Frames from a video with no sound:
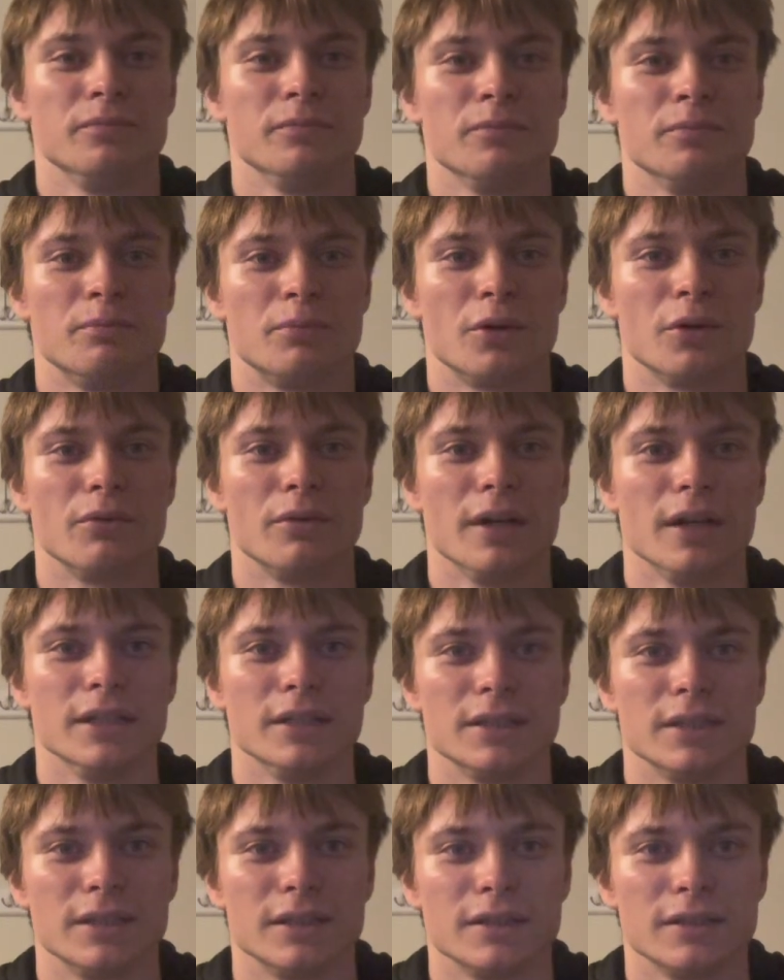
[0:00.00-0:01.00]

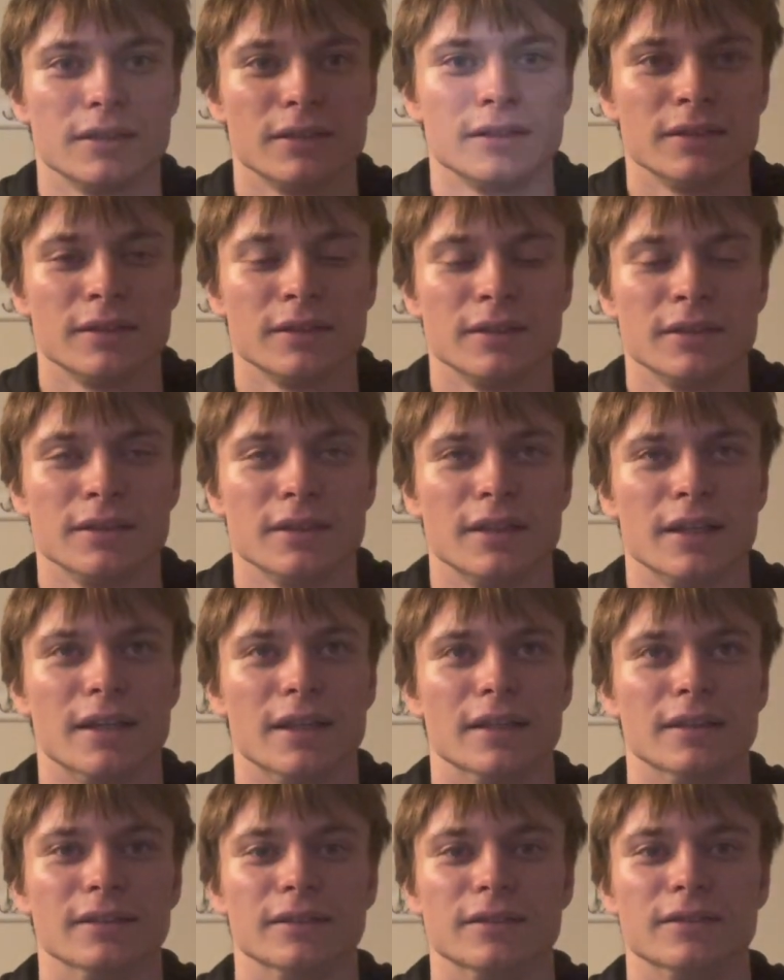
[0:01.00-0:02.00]
progress
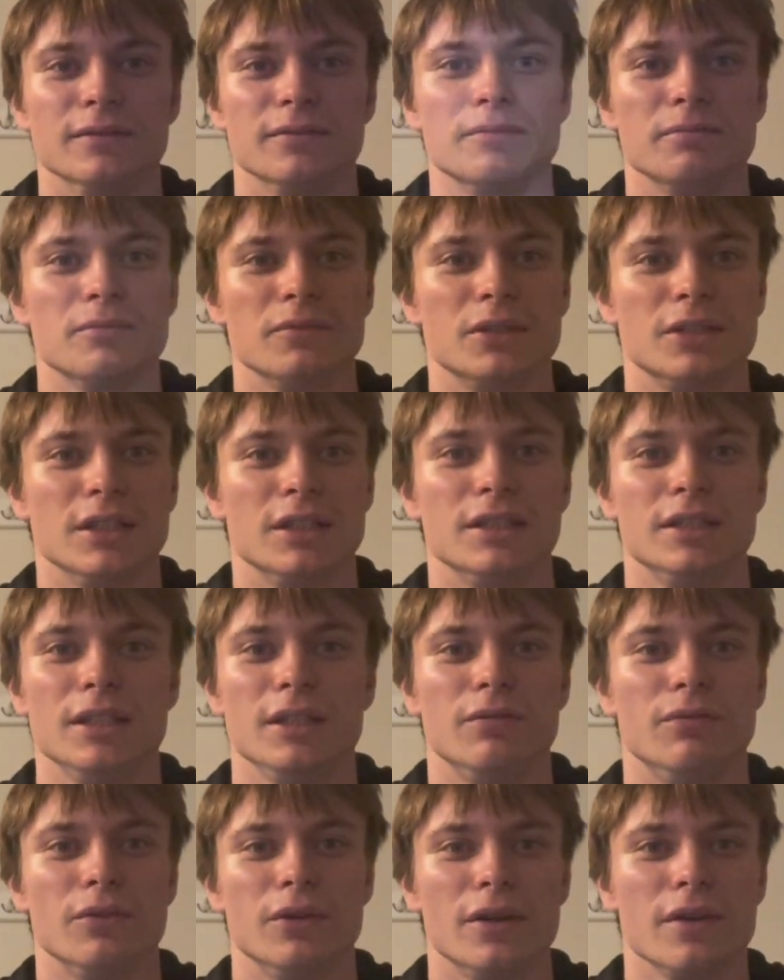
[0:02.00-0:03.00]
and succeed
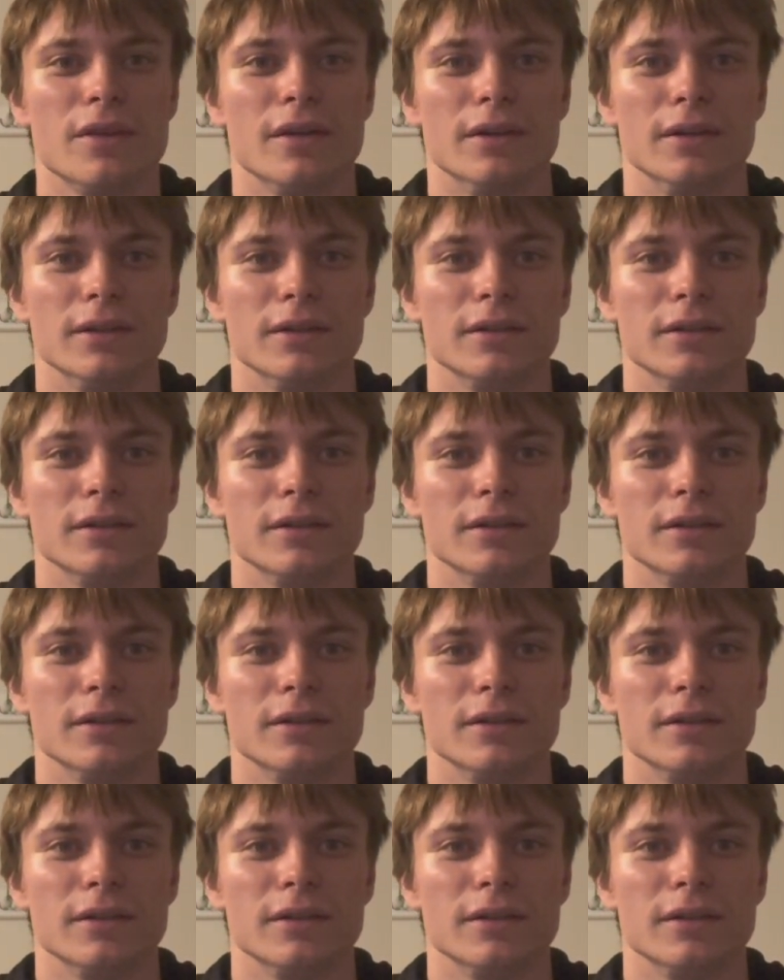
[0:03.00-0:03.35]
further.